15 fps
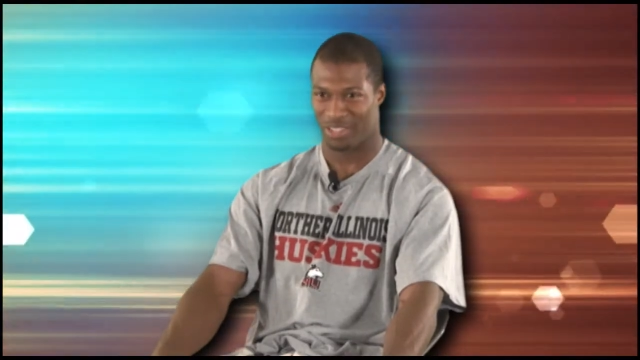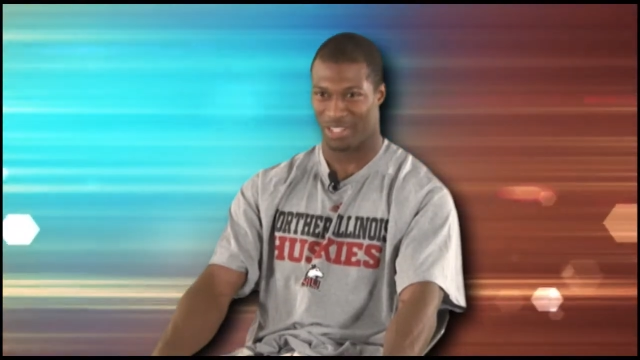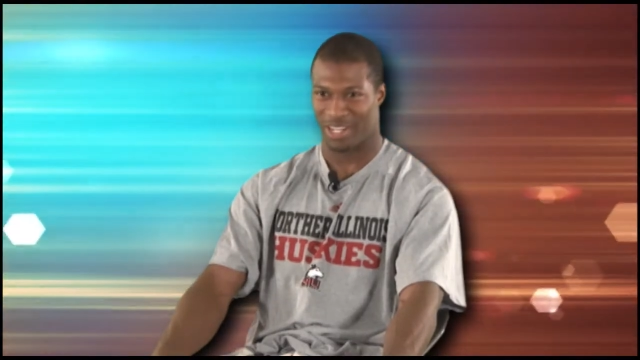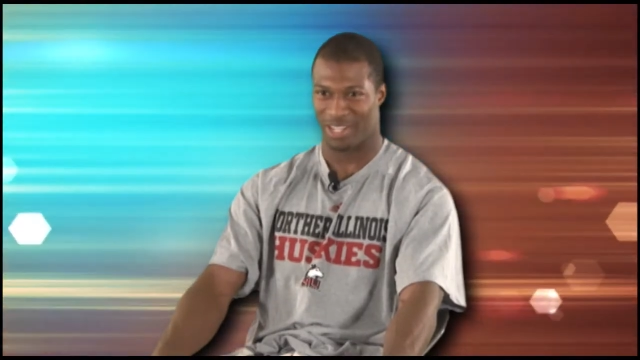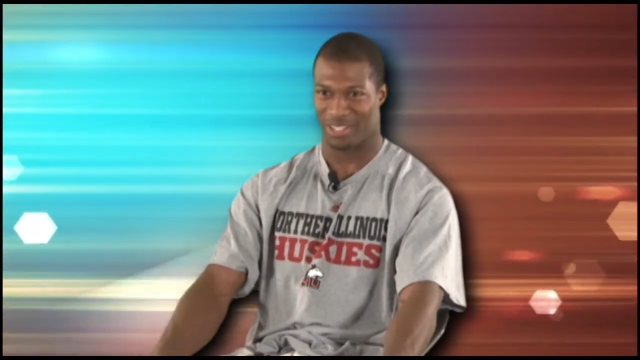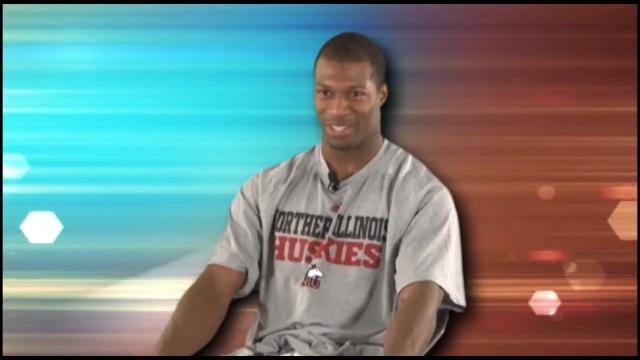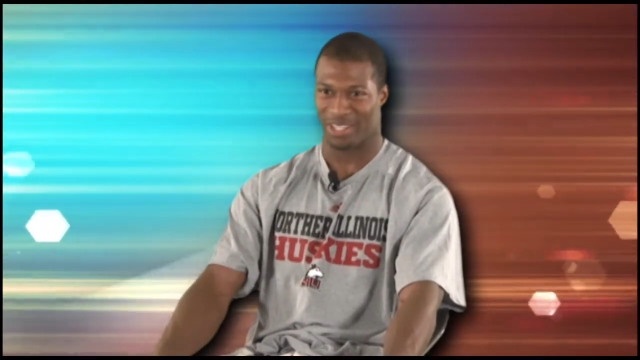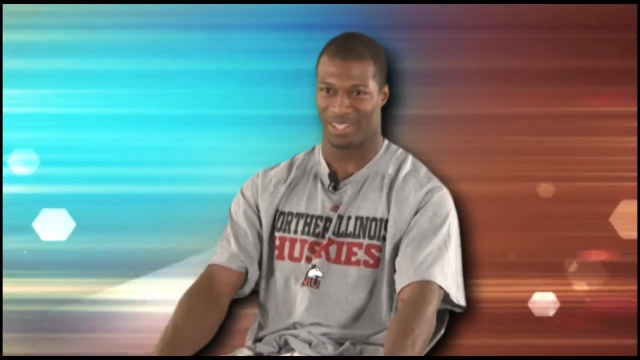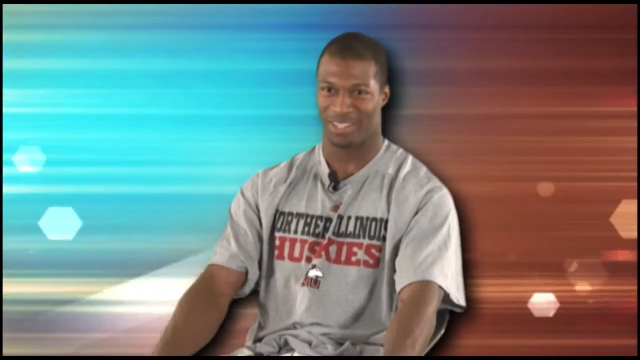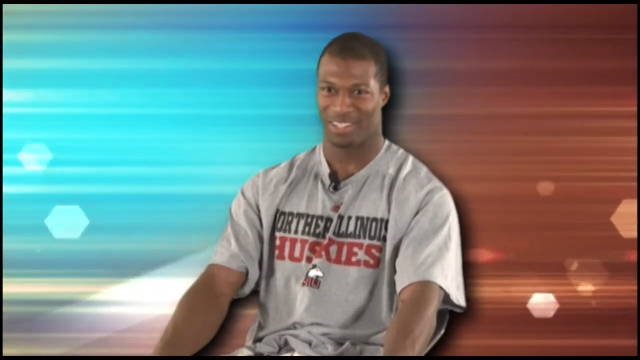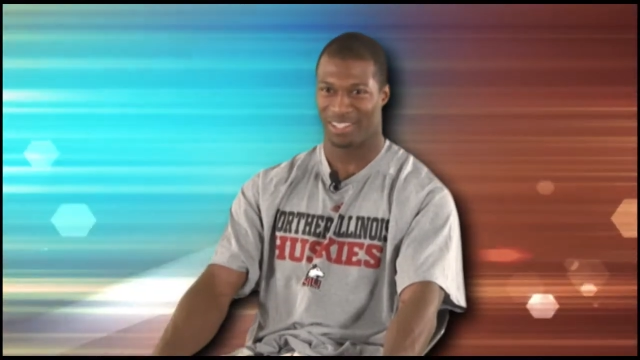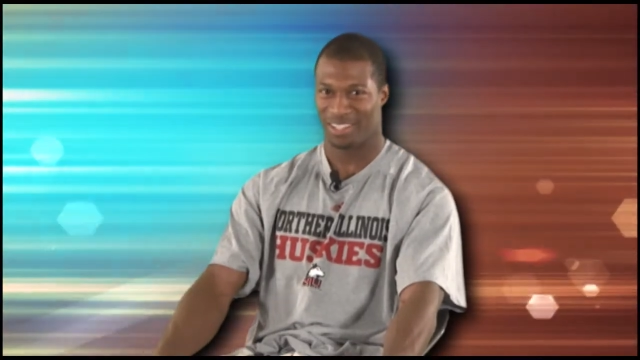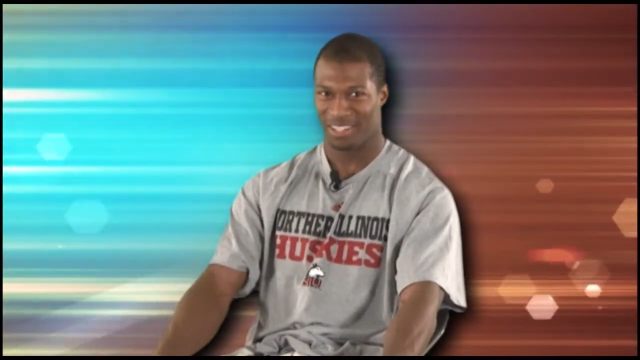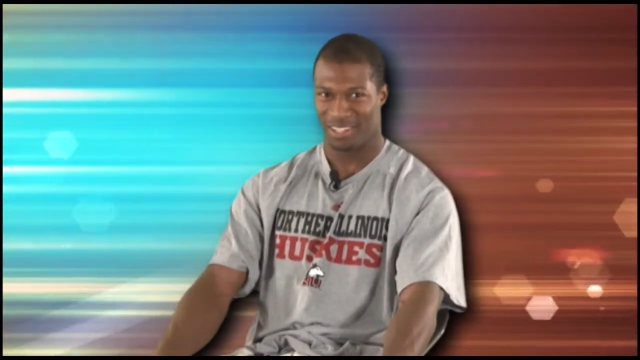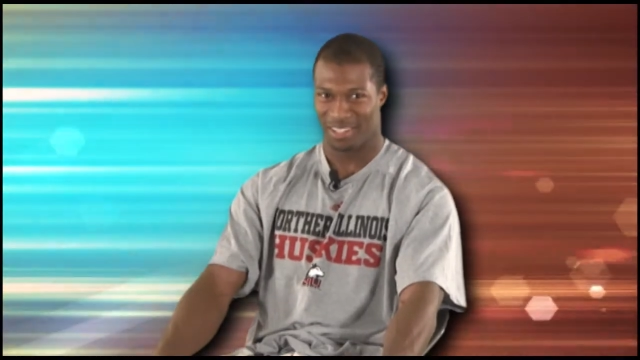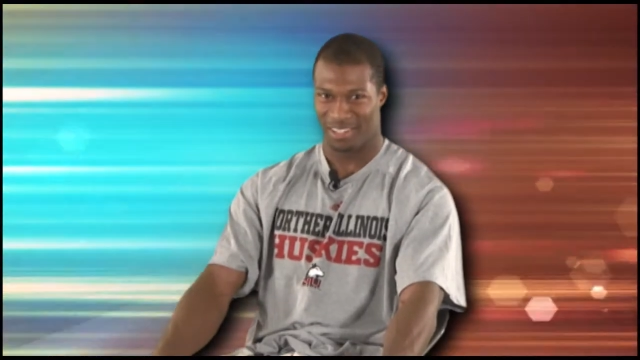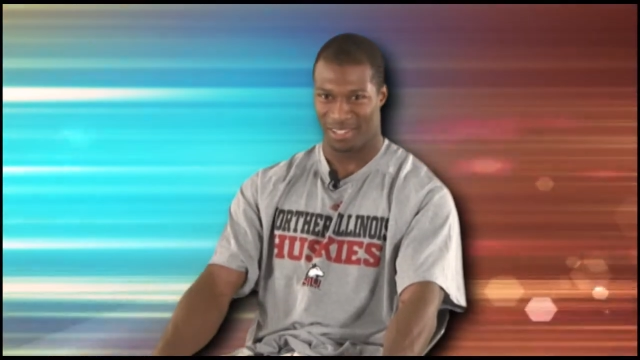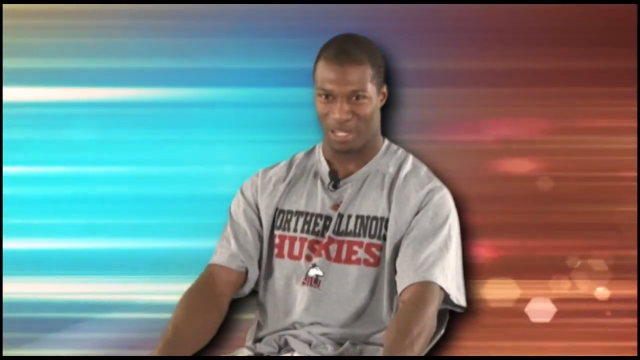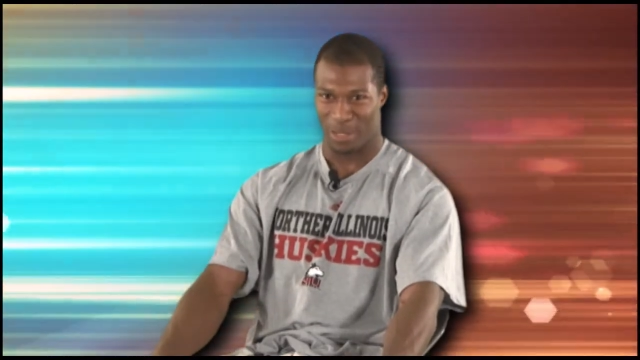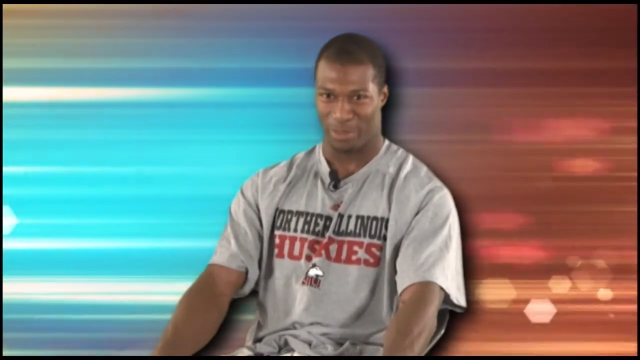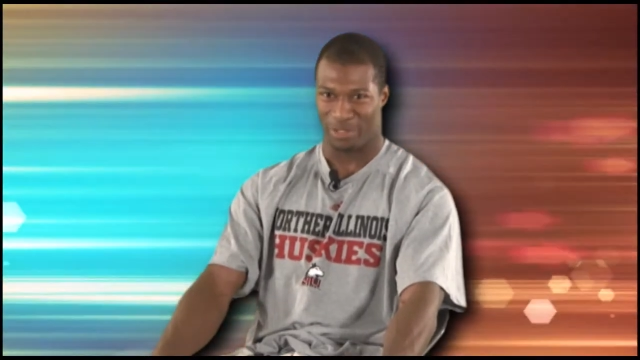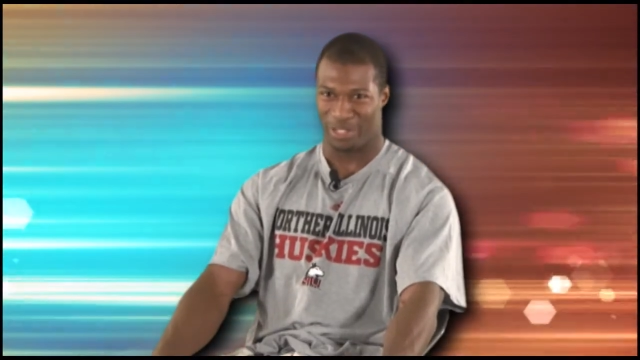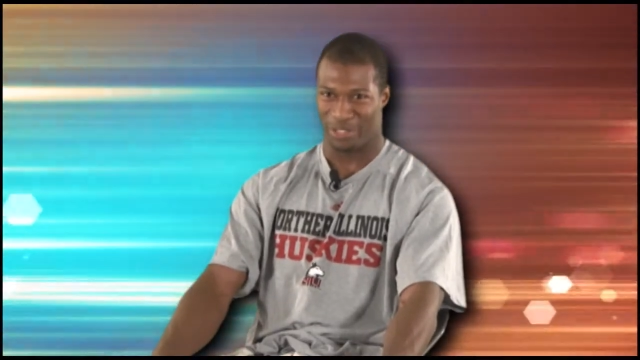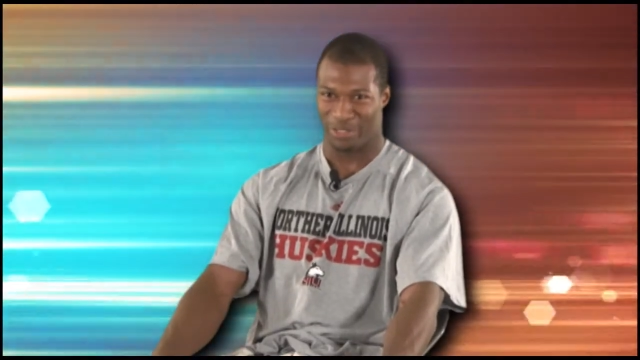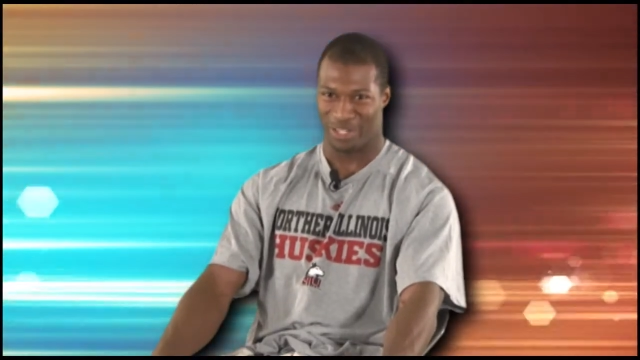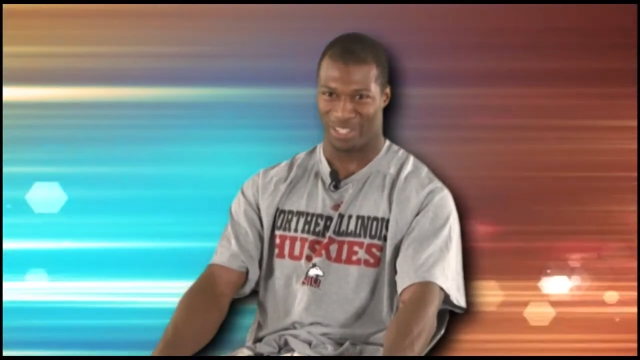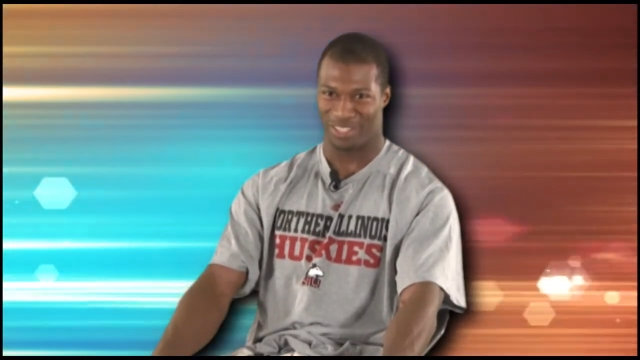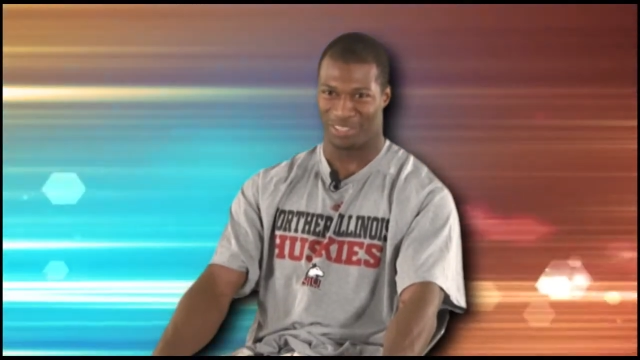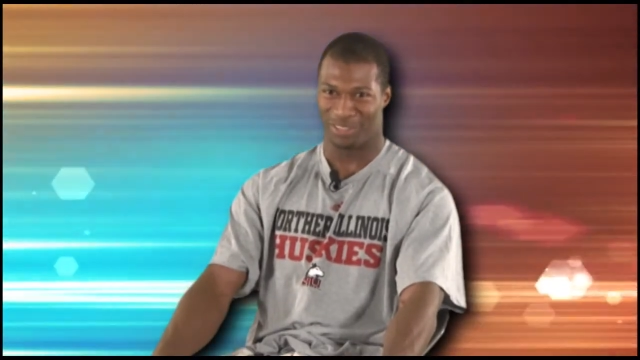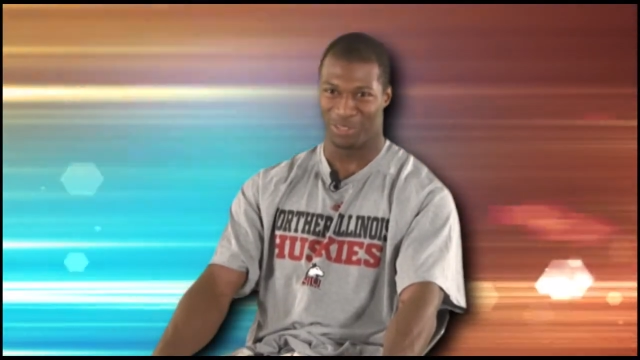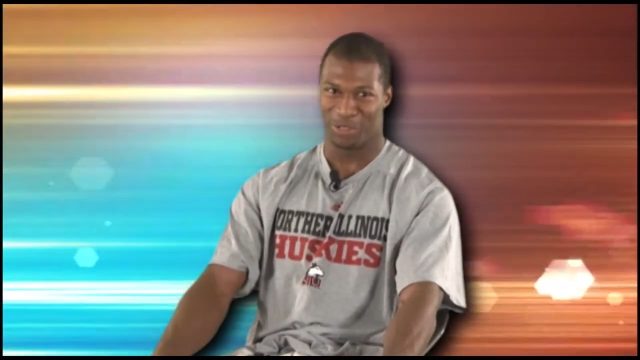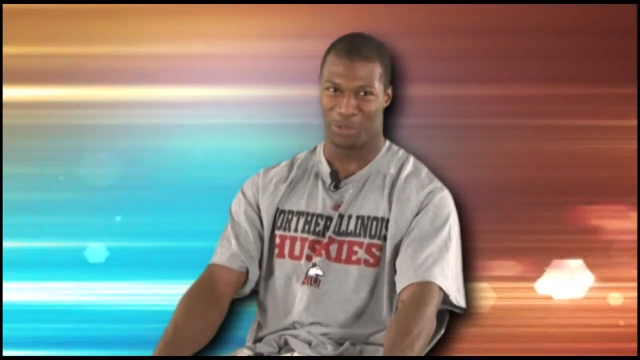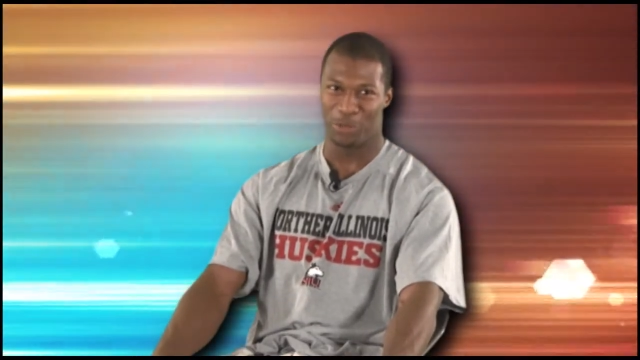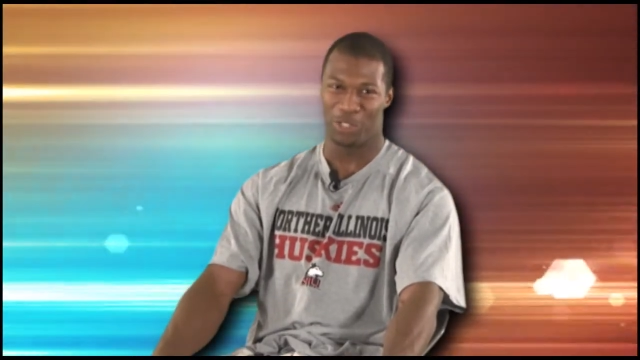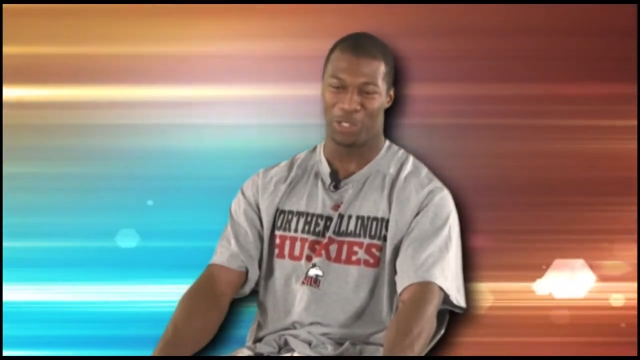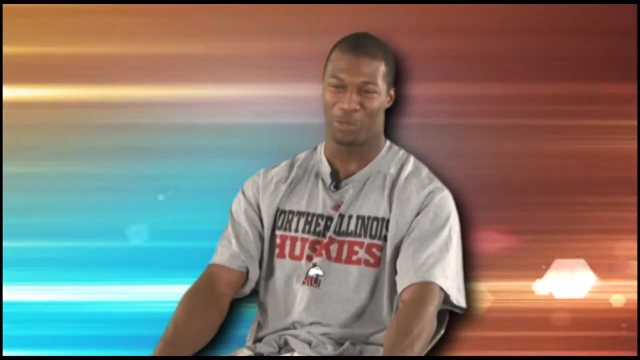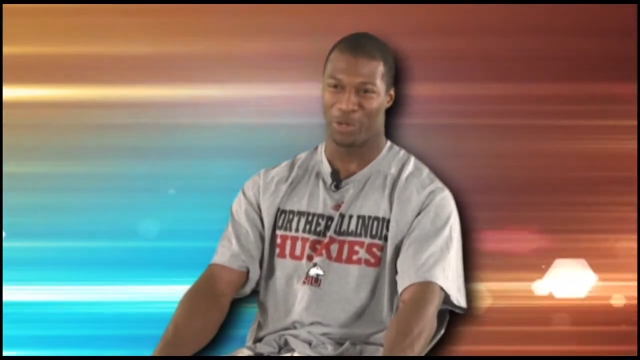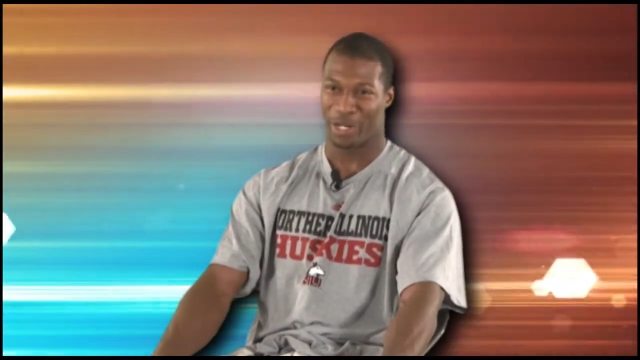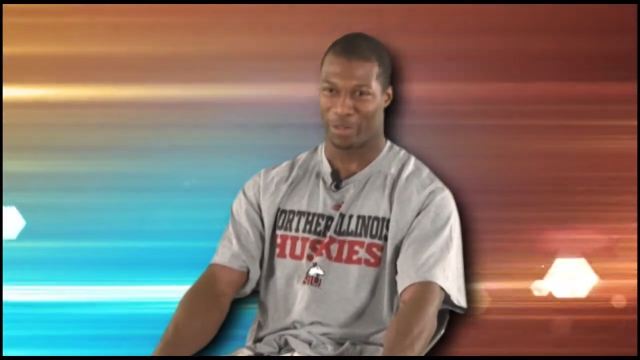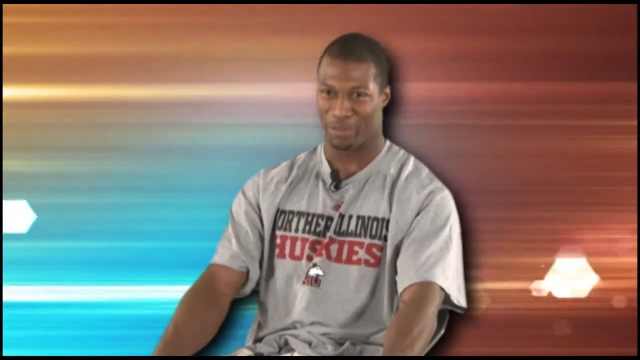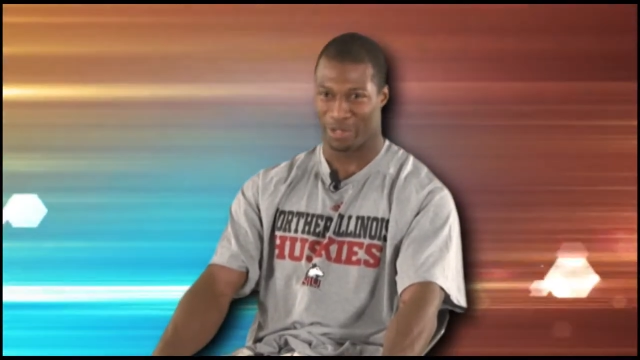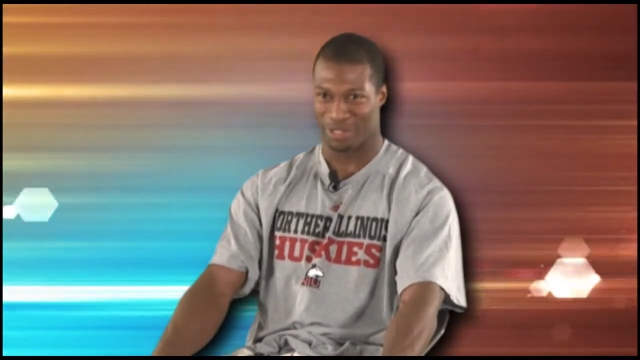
Sean is an uppity dress and Gucci wearing